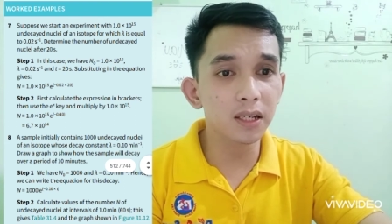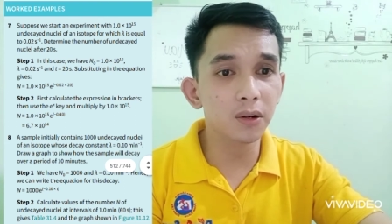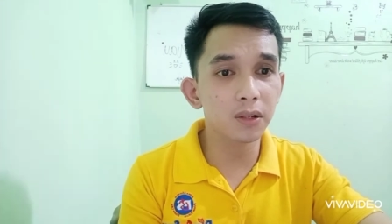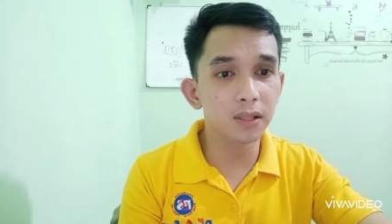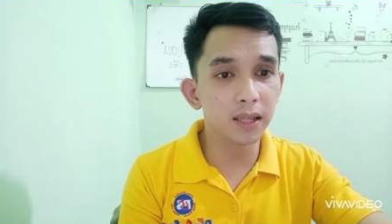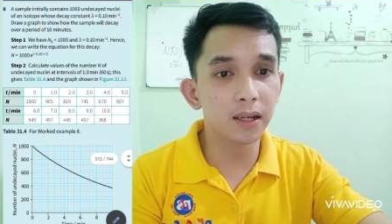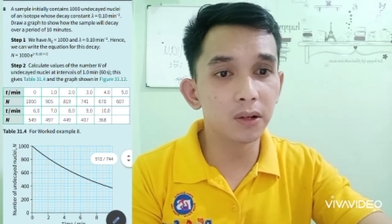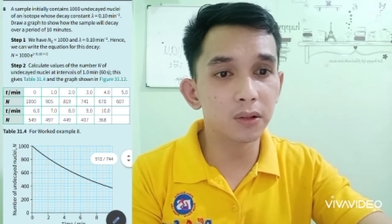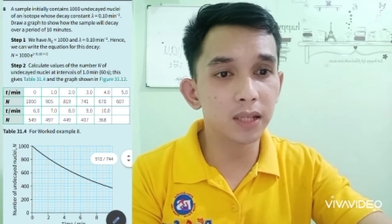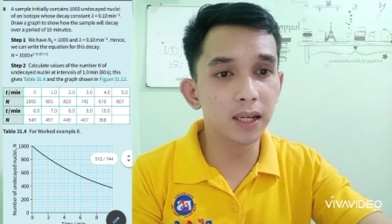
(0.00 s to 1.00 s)

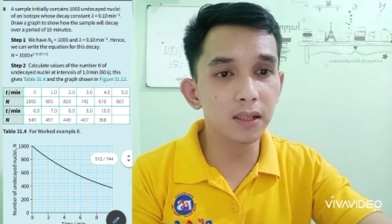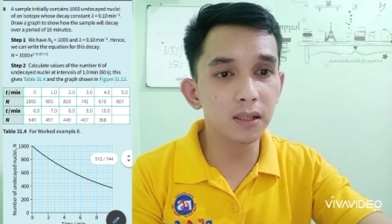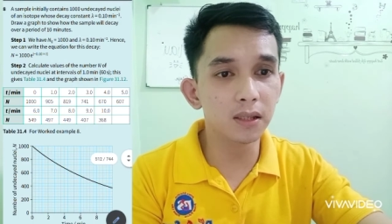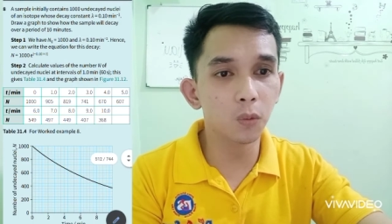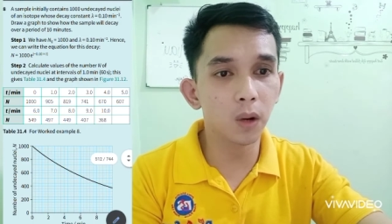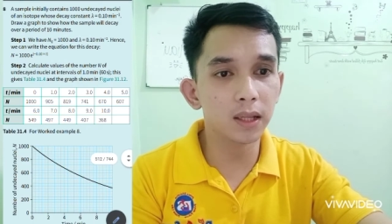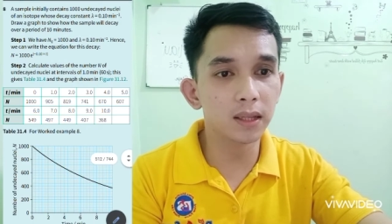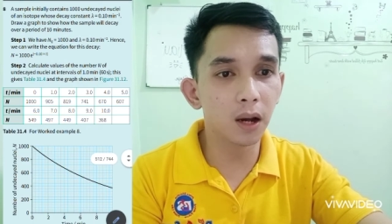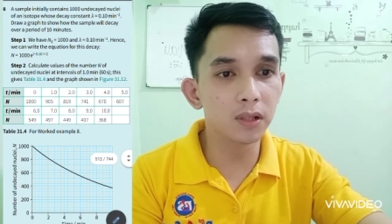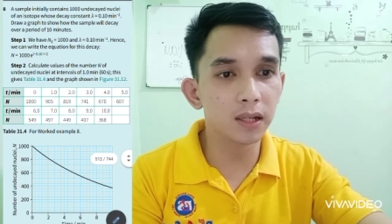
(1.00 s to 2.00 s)
contains
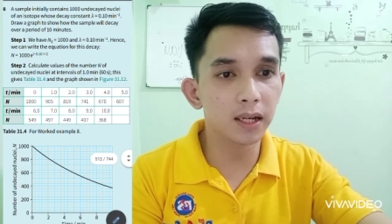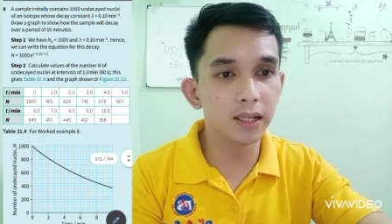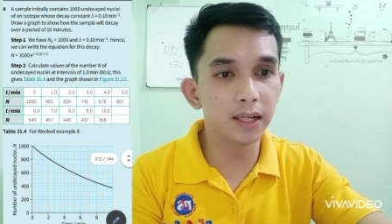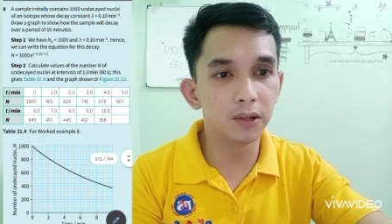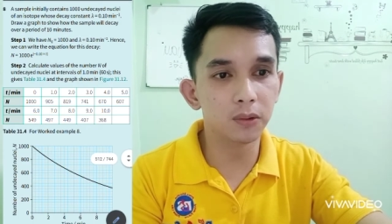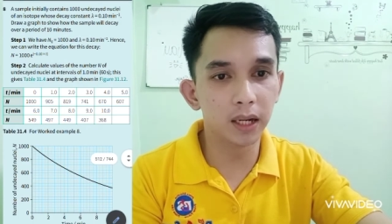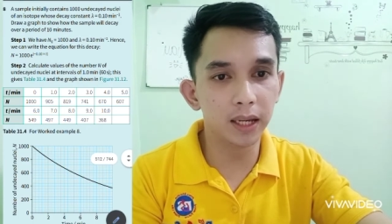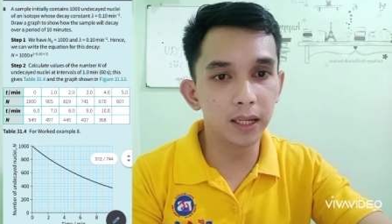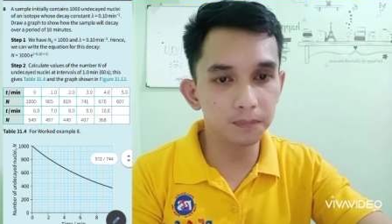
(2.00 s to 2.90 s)
1000 undecayed nuclei